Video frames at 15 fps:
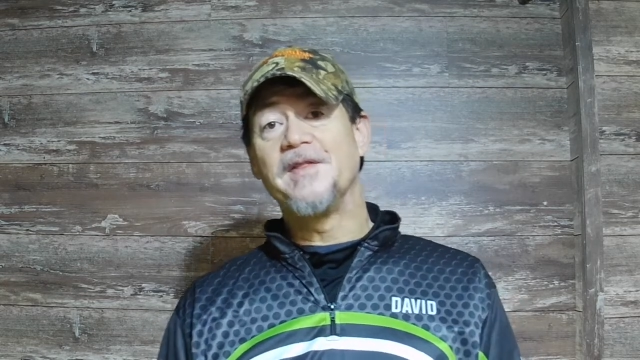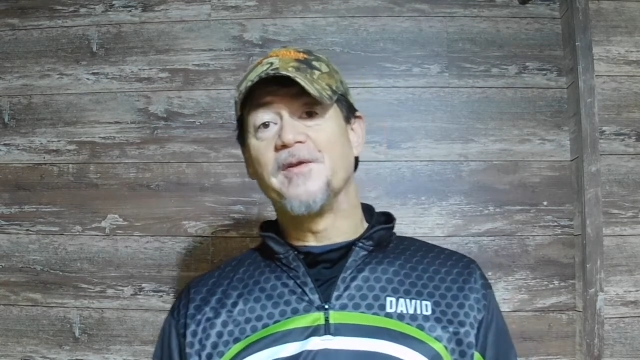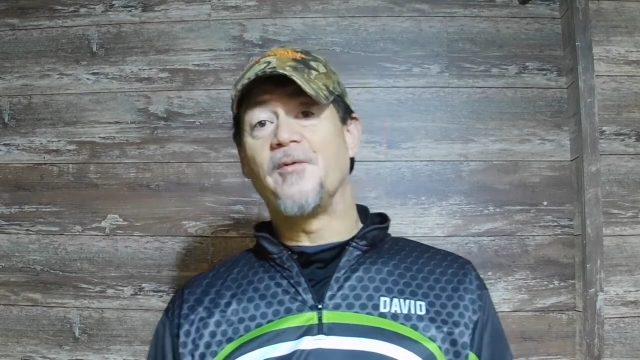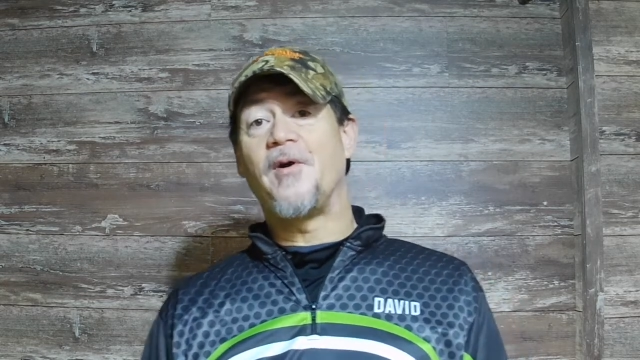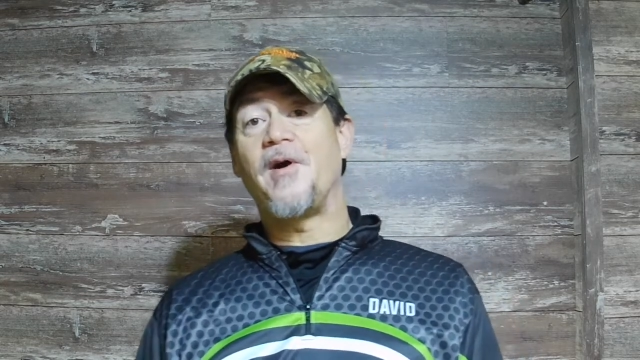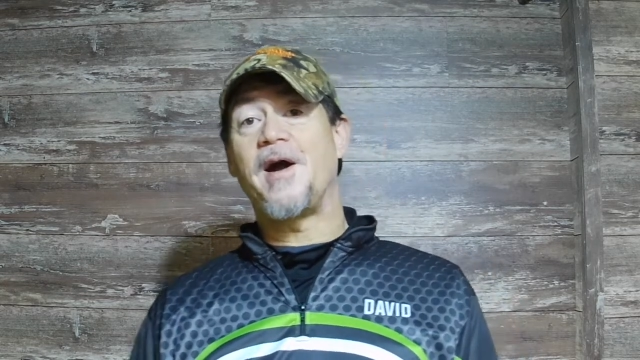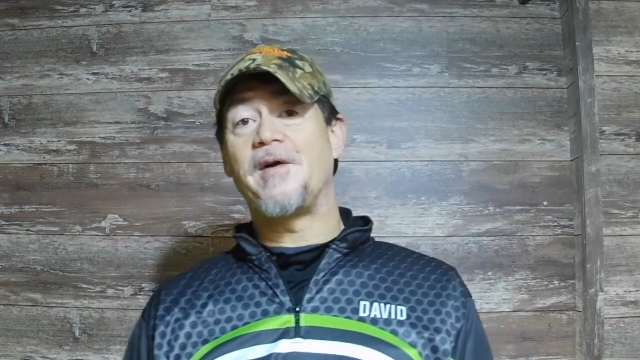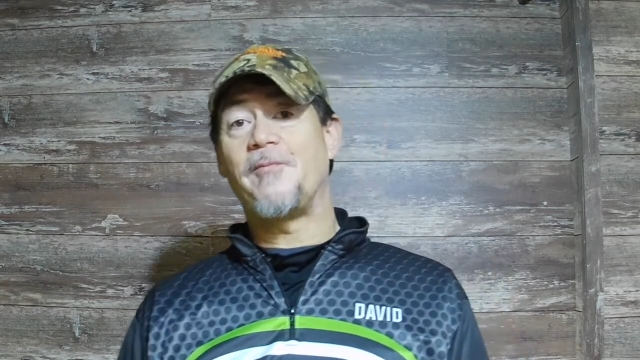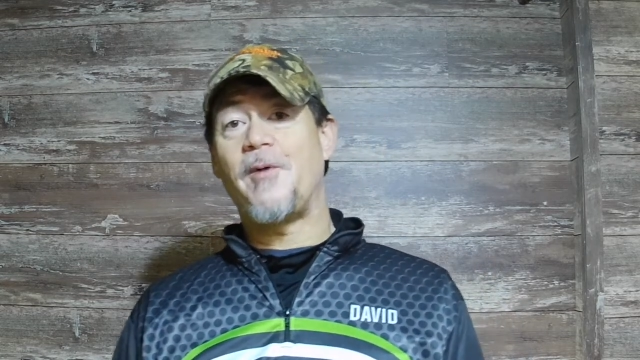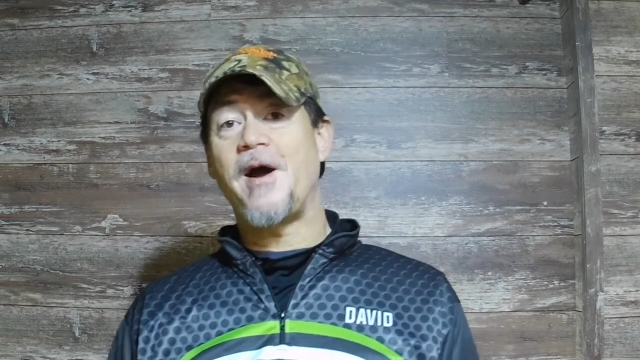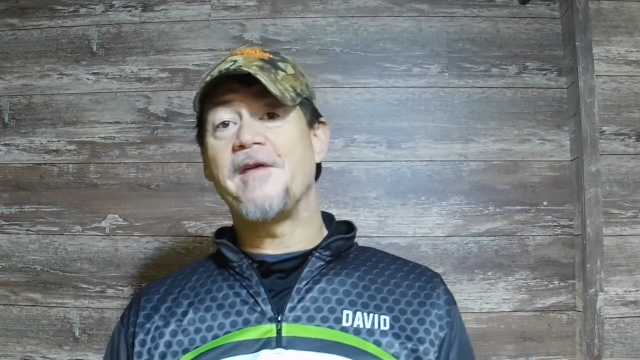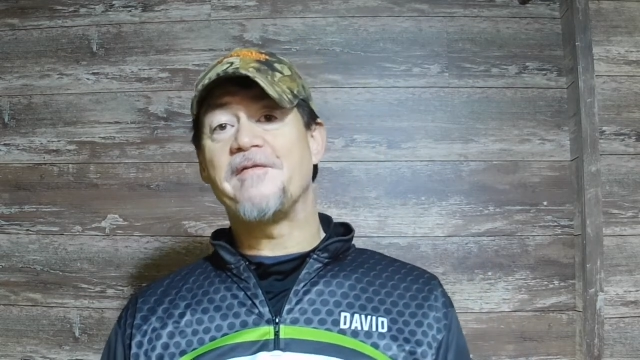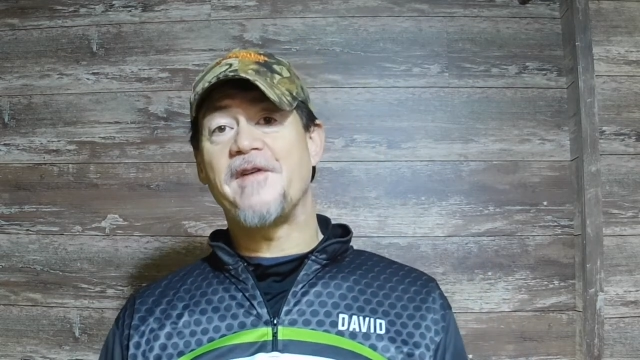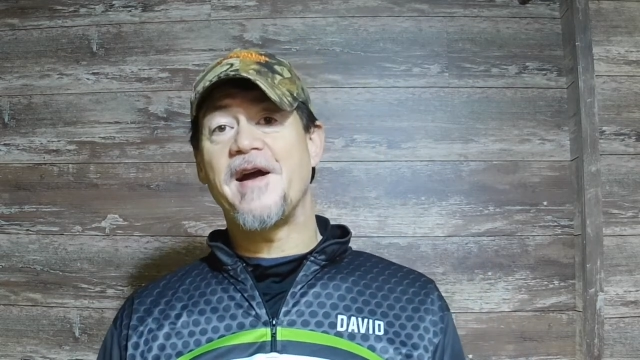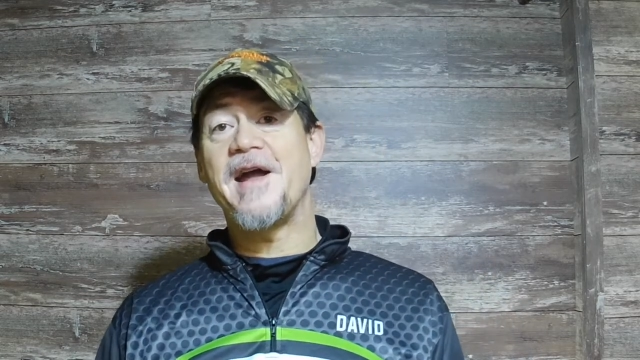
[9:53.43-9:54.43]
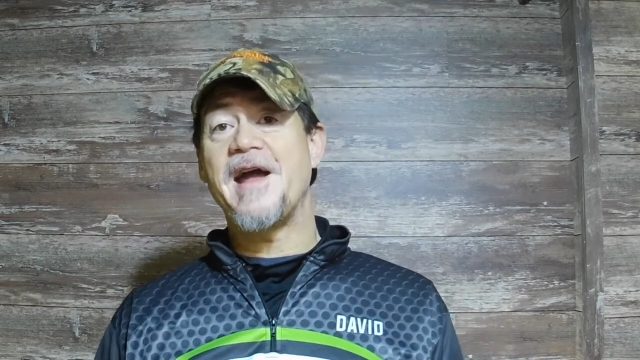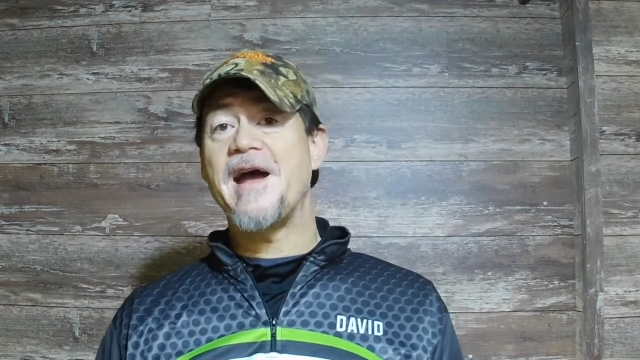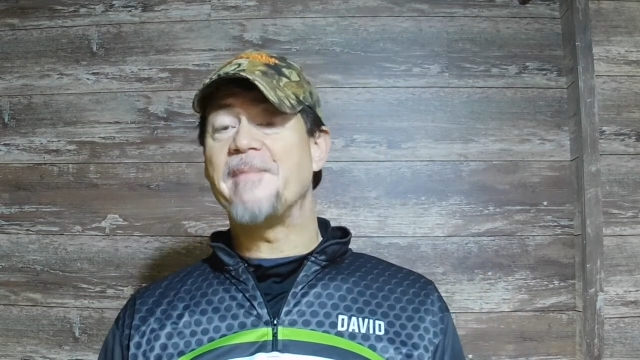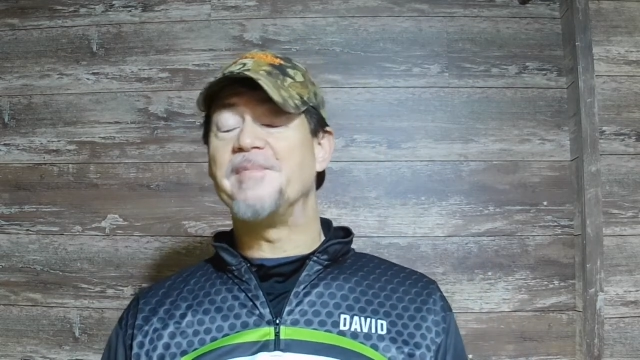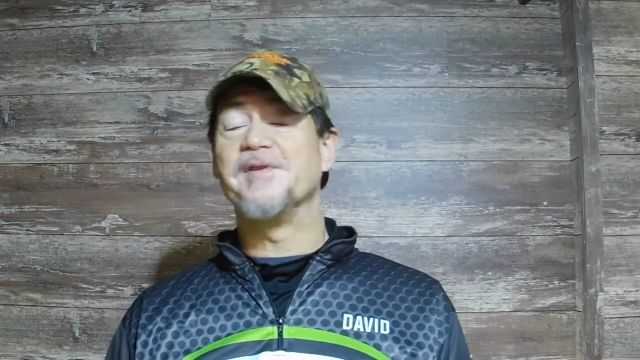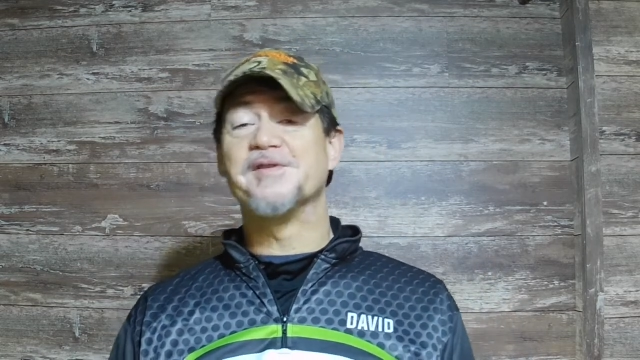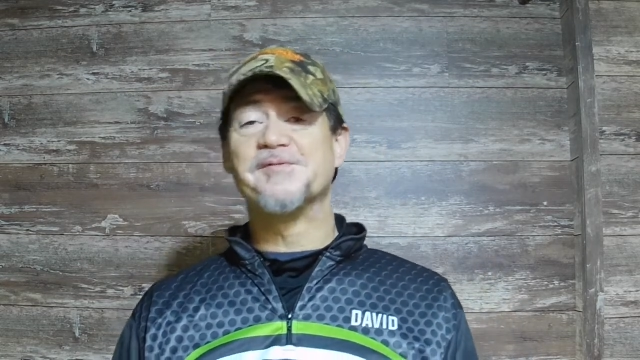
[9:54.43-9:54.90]
the Wi-Fi
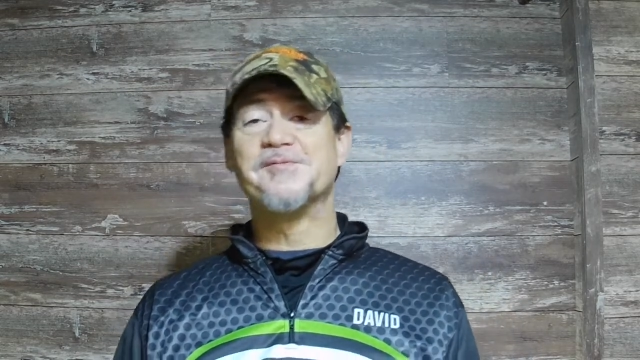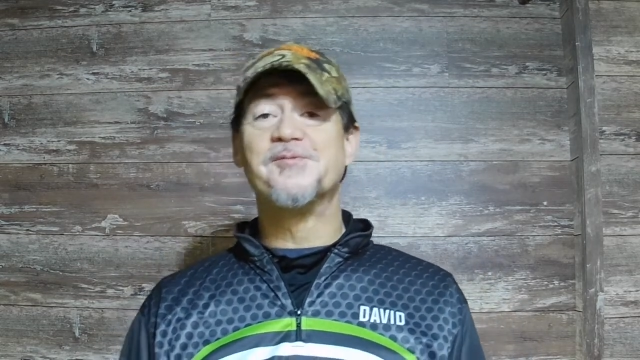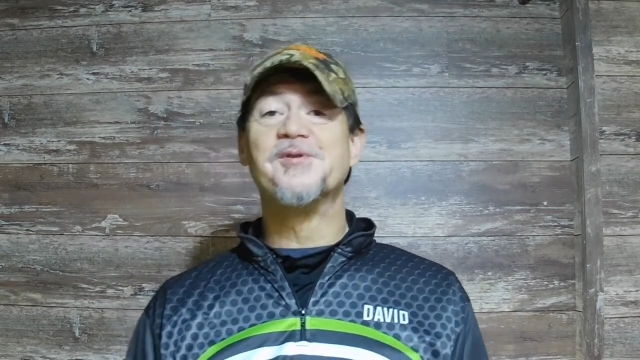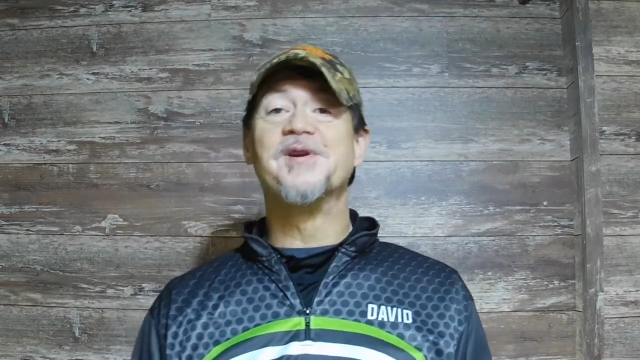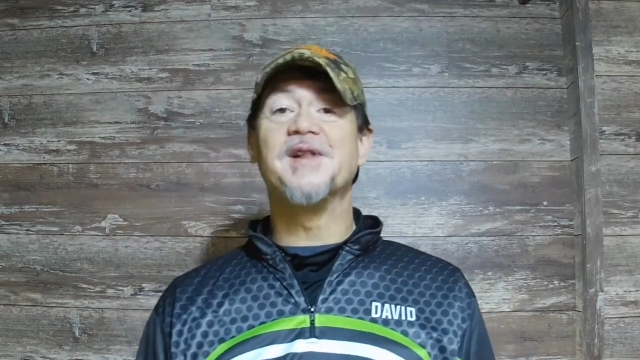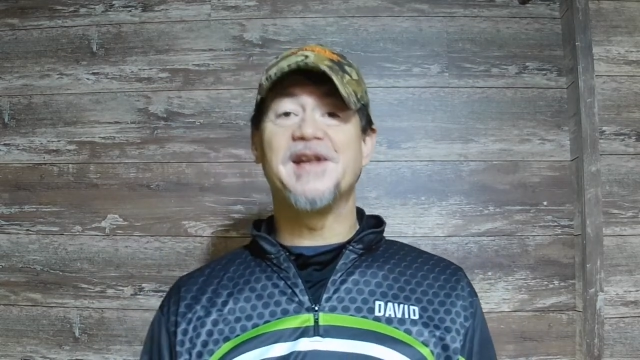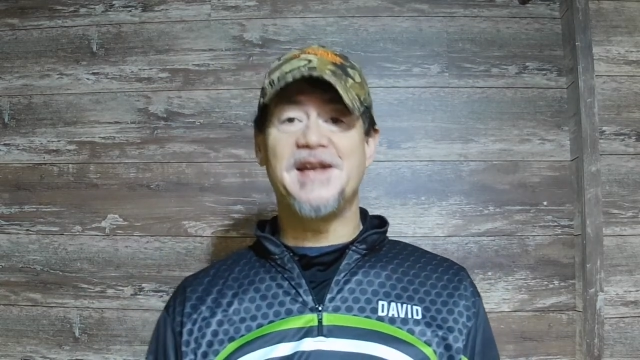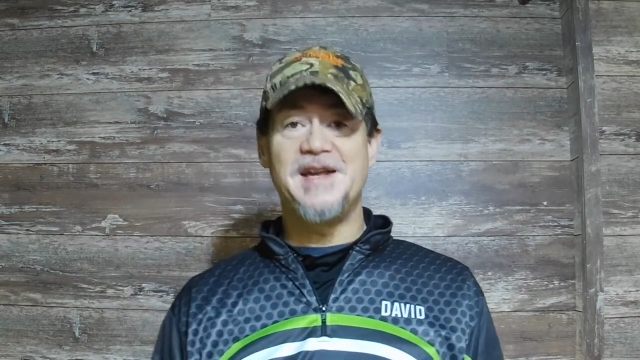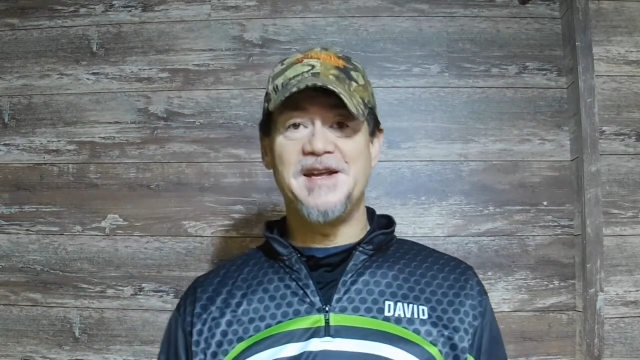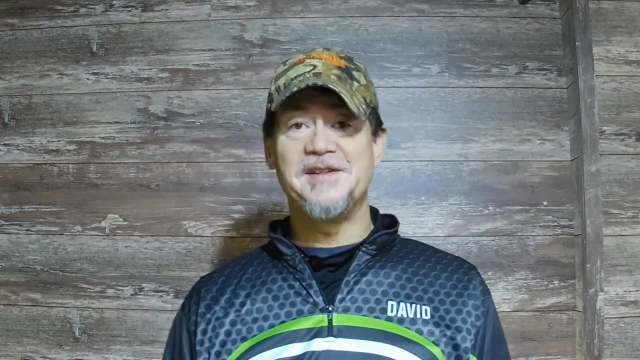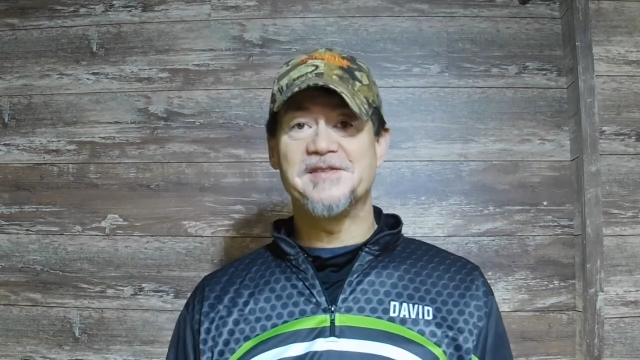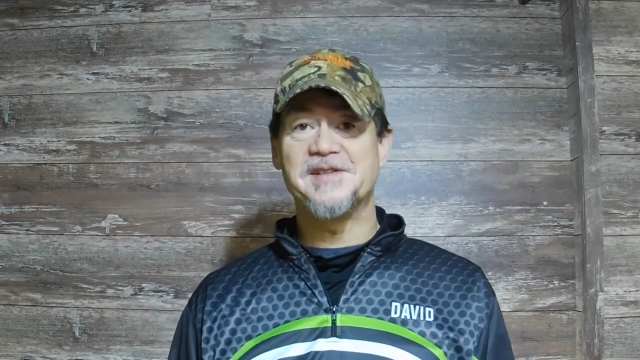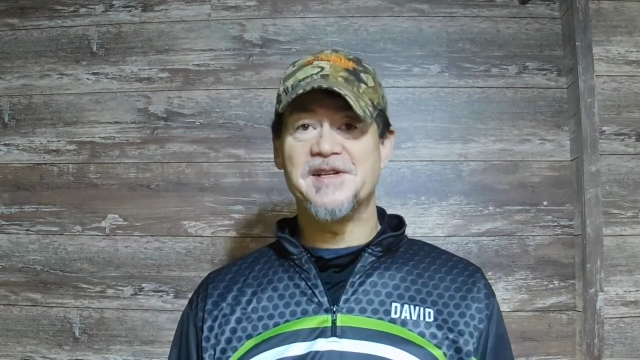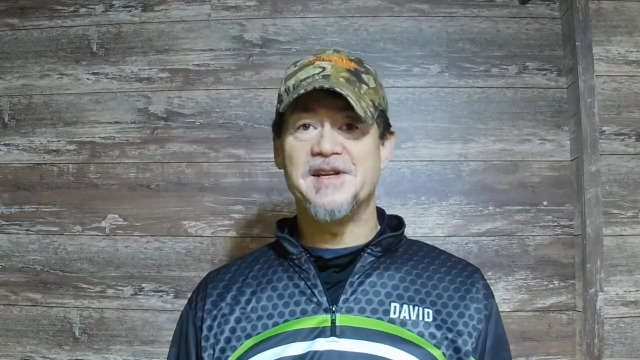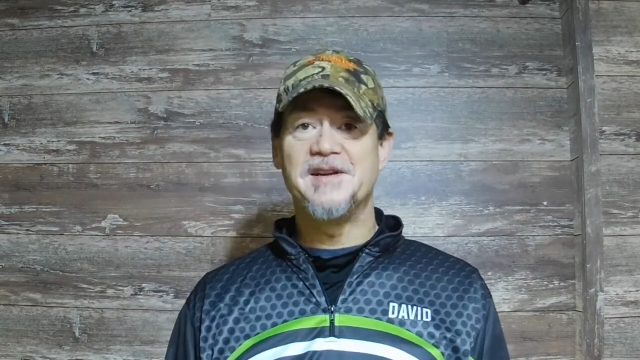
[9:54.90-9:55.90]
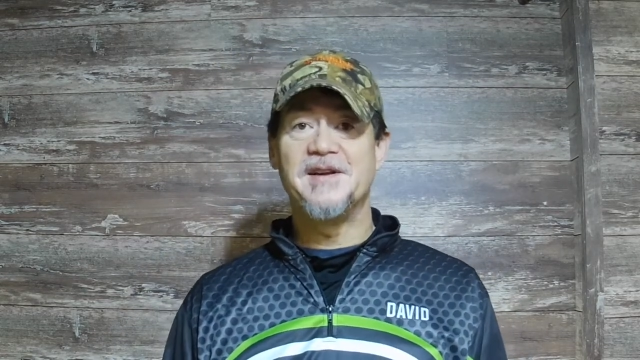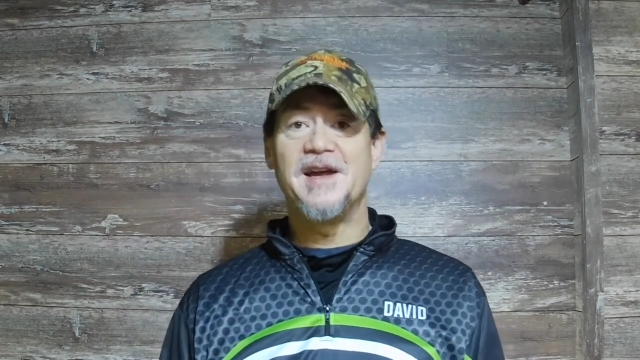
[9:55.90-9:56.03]
app is really easy,